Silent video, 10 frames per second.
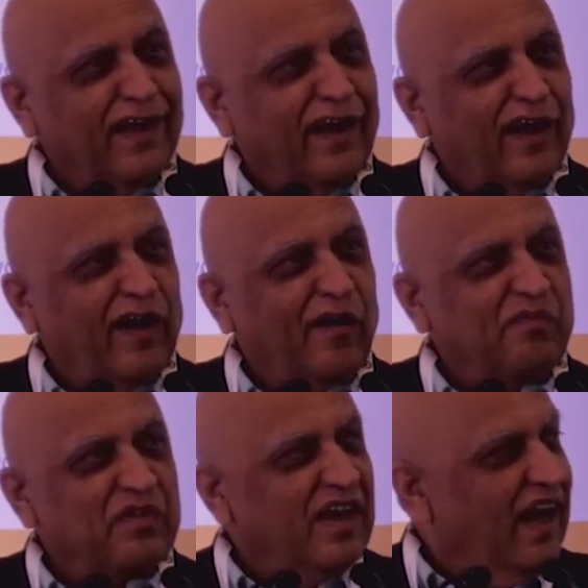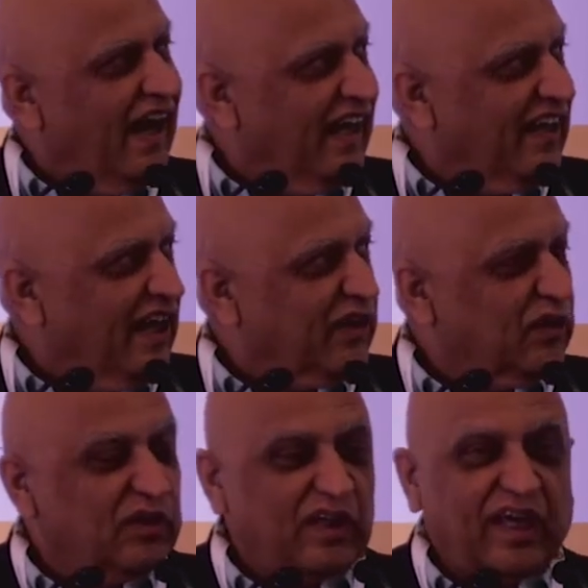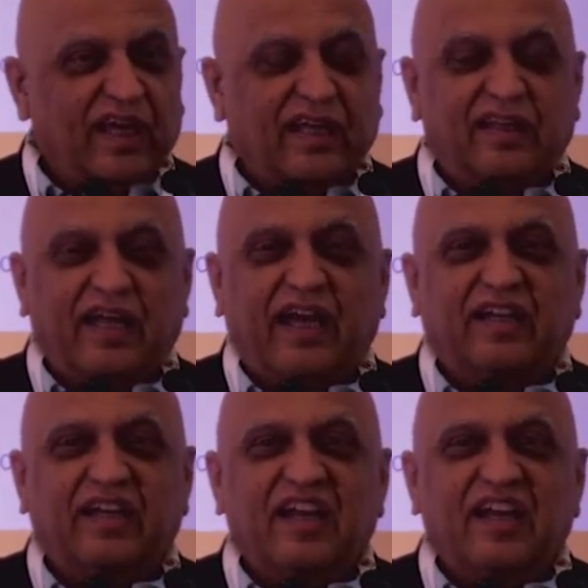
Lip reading: I like to think that